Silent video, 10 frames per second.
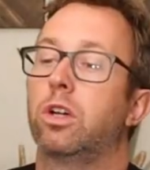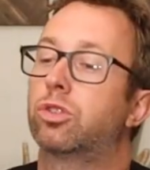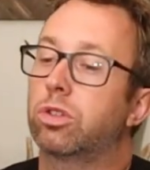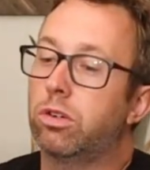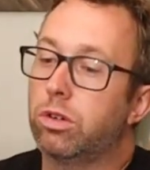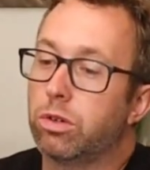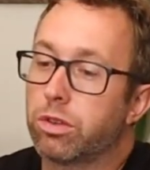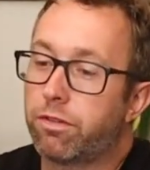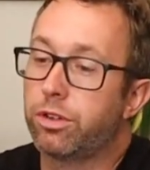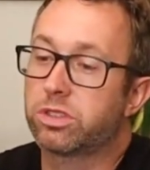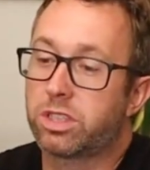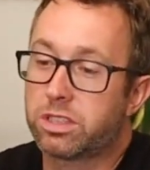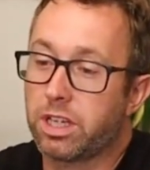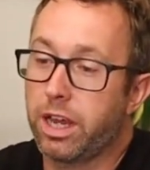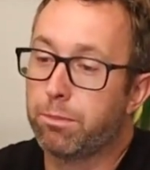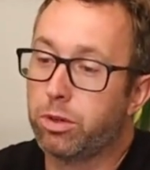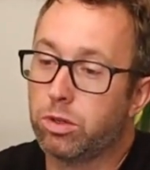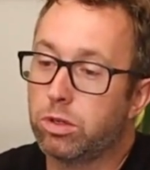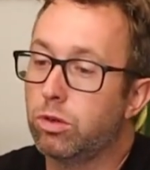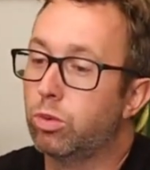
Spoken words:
So the first example,